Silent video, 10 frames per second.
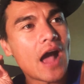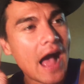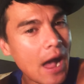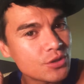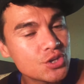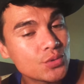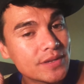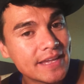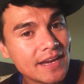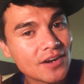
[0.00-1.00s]
how you
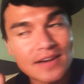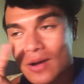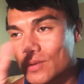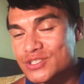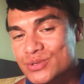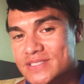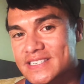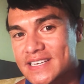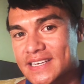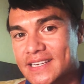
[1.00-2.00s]
hear, not what you
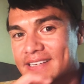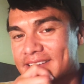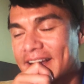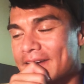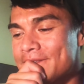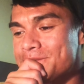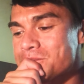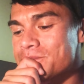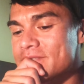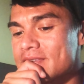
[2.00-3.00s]
see, yeah?
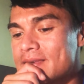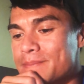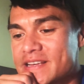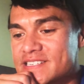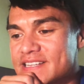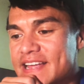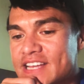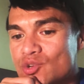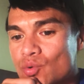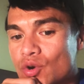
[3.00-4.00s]
Patiently
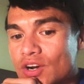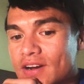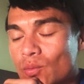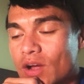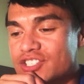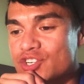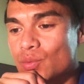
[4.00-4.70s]
endure, watch